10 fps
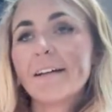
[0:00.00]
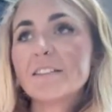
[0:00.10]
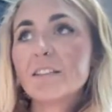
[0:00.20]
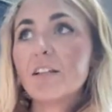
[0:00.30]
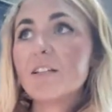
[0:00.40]

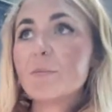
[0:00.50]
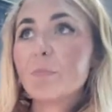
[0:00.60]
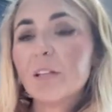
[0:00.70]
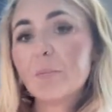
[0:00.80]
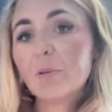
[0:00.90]
So
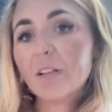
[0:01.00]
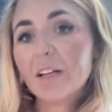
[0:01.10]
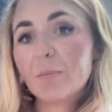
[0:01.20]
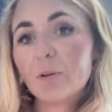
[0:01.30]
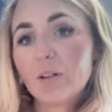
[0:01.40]
but the
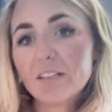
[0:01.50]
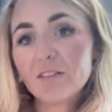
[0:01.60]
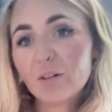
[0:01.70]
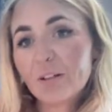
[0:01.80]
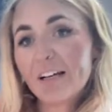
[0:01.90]
playbook, it's
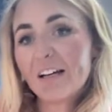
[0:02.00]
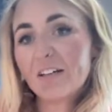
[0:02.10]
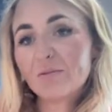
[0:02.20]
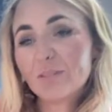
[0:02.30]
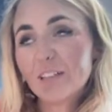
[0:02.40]
not going to
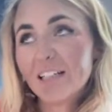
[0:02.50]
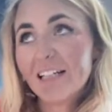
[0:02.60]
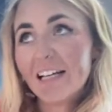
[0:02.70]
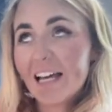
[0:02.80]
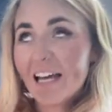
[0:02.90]
have
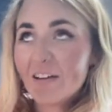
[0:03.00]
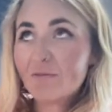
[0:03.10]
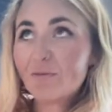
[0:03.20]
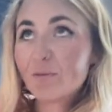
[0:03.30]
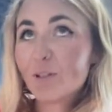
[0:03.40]

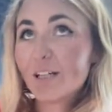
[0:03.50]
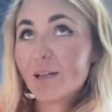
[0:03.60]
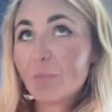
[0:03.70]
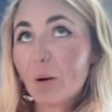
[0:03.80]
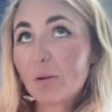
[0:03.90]

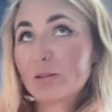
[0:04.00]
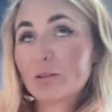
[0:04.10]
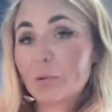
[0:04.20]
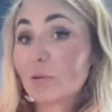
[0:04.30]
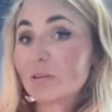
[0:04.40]
every
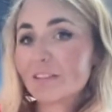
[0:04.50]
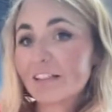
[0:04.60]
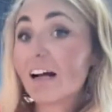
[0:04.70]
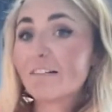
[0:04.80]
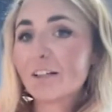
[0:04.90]
possible
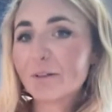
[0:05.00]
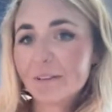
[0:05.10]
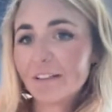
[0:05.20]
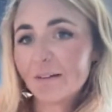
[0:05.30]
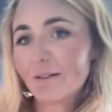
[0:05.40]
scenario
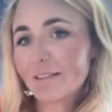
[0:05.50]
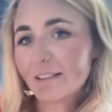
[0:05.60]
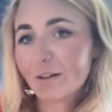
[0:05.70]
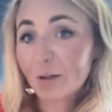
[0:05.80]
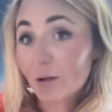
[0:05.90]
in there, is
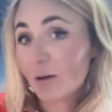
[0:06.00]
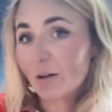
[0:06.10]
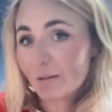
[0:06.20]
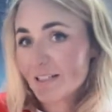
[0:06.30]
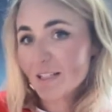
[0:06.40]
it?
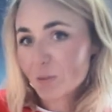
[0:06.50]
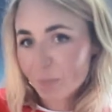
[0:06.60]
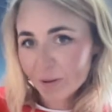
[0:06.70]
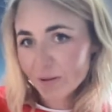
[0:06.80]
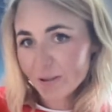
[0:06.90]
Or is it
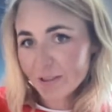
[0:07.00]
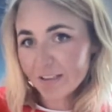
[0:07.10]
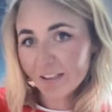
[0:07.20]
supposed to?